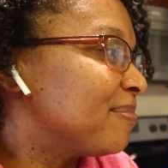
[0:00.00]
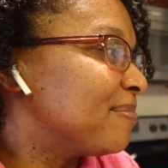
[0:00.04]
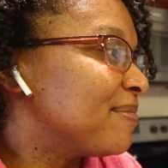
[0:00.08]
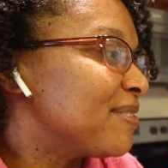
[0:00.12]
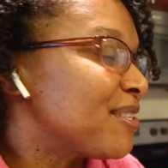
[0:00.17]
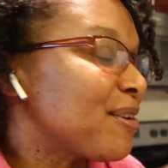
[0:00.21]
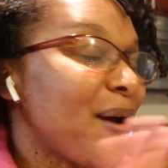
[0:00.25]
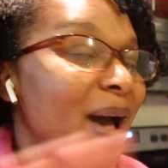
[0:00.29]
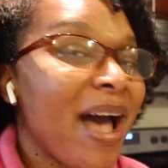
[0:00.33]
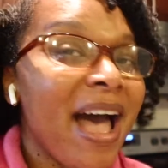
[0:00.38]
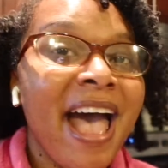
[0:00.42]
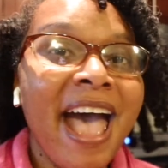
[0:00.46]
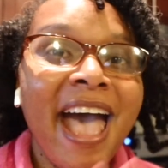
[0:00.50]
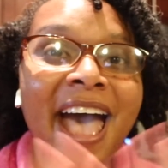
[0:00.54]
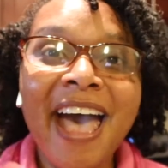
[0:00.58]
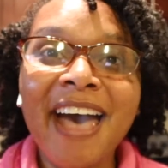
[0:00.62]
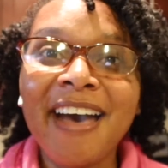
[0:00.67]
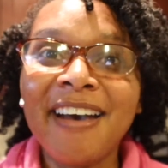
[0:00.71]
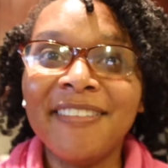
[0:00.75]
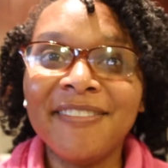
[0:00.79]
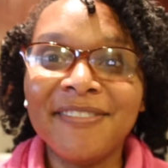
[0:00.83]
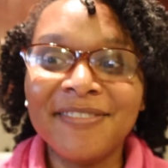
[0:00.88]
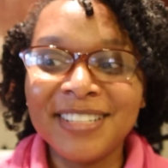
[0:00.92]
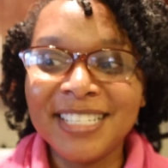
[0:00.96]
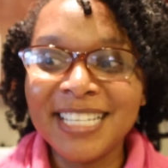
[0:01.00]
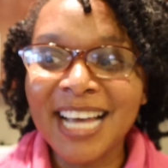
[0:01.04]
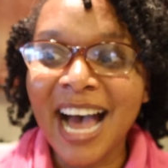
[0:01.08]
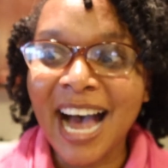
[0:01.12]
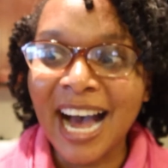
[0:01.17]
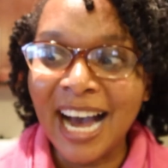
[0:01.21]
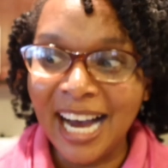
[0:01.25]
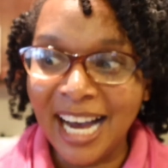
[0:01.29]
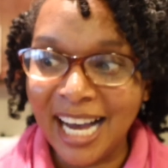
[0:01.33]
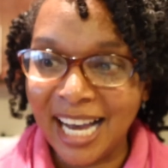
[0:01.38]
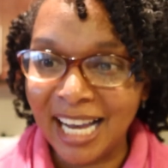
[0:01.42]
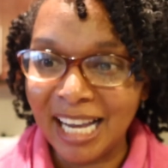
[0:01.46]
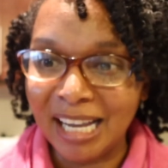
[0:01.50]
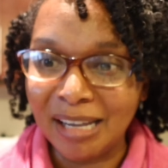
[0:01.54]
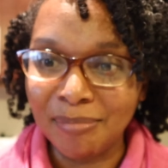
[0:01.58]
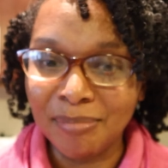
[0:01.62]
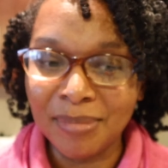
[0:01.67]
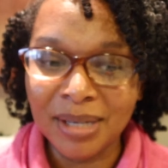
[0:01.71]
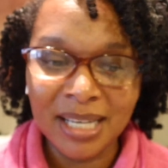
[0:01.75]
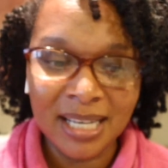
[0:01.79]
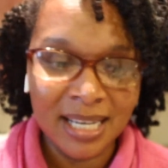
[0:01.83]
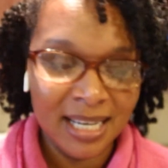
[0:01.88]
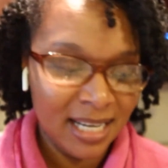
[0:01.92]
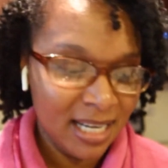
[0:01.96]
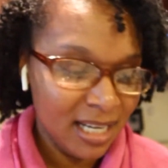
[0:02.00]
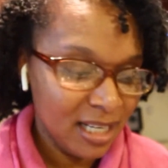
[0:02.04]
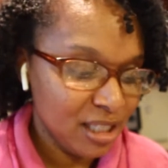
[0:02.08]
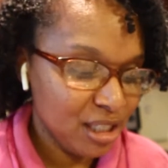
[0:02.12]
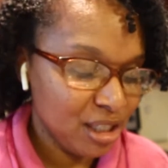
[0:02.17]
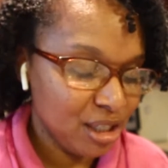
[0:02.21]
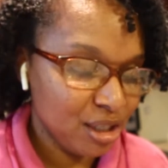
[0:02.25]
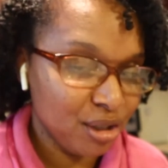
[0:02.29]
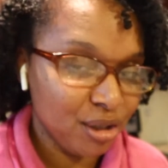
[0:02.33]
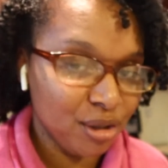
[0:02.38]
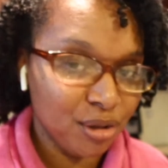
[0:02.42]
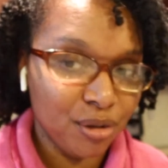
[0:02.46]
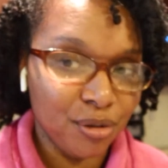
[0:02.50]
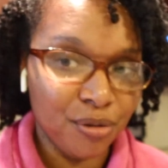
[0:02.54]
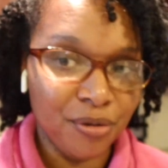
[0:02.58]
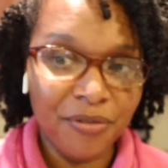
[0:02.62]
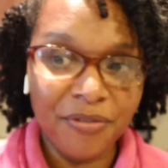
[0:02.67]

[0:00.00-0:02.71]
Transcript: So I have time to